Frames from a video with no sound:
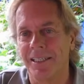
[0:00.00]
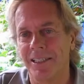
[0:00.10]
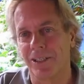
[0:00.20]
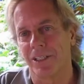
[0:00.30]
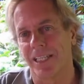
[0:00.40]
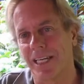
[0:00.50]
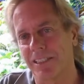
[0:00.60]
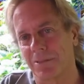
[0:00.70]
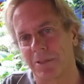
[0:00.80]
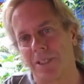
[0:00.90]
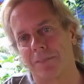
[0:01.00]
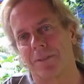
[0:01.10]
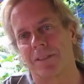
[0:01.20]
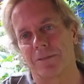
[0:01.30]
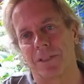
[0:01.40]
The guys that were
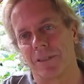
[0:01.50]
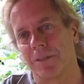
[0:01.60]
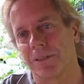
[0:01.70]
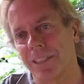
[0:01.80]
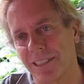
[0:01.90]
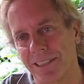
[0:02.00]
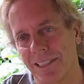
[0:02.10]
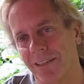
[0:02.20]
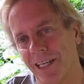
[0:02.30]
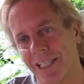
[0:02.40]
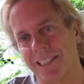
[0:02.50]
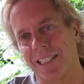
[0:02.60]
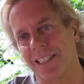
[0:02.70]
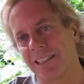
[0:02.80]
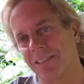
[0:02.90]
hippies when they were 16 or
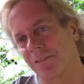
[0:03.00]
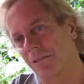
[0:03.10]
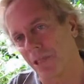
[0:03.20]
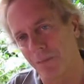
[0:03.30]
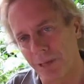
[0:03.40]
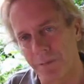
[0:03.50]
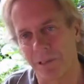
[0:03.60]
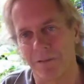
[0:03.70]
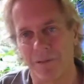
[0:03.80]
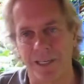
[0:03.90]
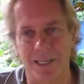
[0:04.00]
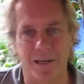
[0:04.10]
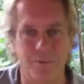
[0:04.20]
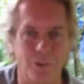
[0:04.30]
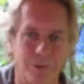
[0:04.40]
18, probably the
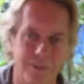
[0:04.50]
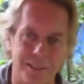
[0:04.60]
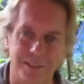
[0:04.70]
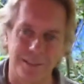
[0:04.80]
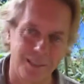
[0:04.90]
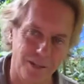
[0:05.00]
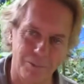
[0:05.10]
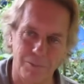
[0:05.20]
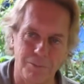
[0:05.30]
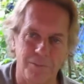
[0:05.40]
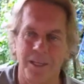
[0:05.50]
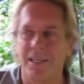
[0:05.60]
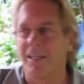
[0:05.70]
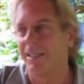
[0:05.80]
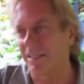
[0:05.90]
Vietnam War vet,
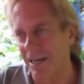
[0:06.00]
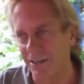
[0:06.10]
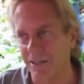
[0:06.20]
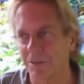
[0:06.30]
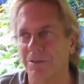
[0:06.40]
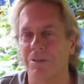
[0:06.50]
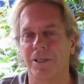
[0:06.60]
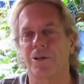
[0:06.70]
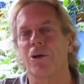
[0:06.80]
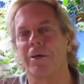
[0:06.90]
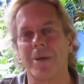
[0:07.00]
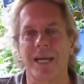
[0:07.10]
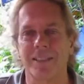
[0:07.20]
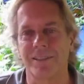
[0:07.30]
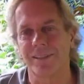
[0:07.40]
now they're
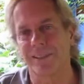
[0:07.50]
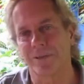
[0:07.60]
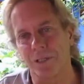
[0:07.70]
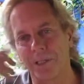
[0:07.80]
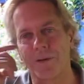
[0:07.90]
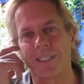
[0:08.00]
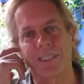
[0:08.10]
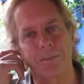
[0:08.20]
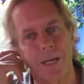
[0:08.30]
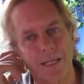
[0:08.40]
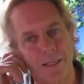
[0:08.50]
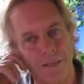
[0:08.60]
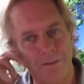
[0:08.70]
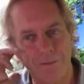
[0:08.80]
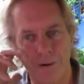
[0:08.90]
regressing back to
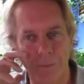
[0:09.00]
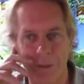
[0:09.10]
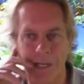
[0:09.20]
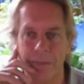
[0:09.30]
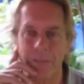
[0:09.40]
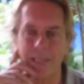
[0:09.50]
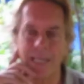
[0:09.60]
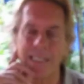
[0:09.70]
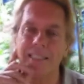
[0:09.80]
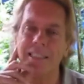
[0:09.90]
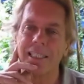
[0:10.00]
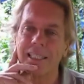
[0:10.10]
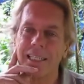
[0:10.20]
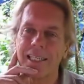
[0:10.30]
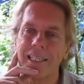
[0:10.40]
their former hippie days,
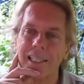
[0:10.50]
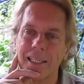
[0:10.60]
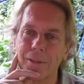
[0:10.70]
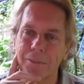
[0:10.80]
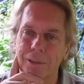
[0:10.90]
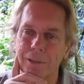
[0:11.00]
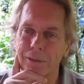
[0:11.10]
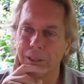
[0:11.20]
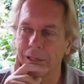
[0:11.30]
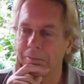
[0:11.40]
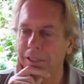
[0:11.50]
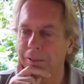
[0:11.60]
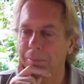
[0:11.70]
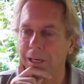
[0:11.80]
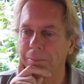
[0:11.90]
and they come to
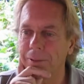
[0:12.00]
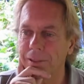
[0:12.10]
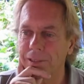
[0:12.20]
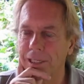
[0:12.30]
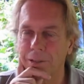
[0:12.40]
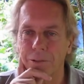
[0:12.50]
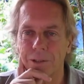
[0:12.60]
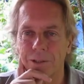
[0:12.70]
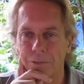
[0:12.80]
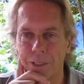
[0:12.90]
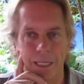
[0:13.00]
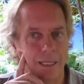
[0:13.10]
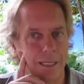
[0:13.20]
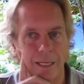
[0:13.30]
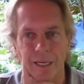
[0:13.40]
Vilcabamba in Ecuador. We got
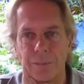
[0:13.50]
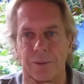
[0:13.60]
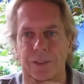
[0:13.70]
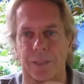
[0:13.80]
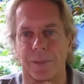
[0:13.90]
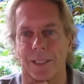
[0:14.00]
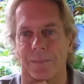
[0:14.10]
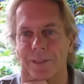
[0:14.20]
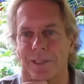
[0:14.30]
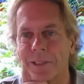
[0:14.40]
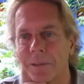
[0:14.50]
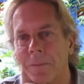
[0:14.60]
a lot of post-hippie dippies here.